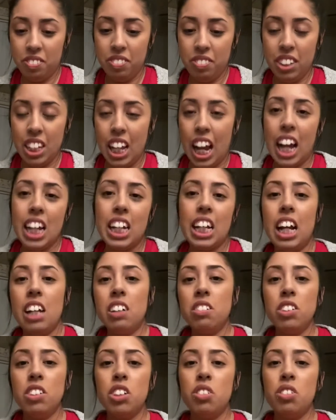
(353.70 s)
I am
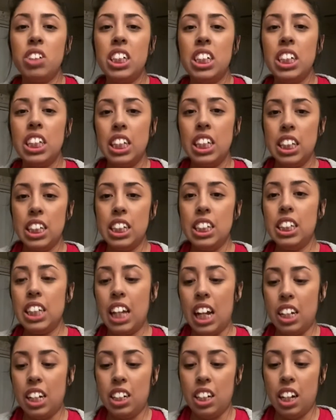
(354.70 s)
switching these at
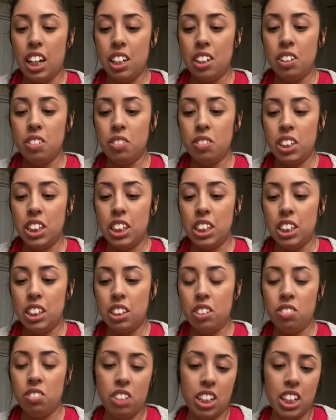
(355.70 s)
night, which is
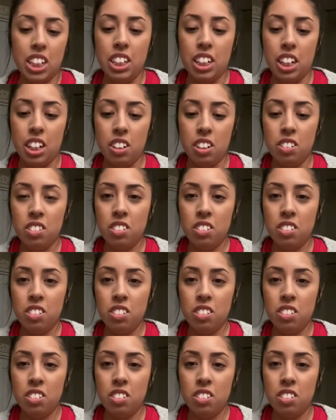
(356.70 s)
right now,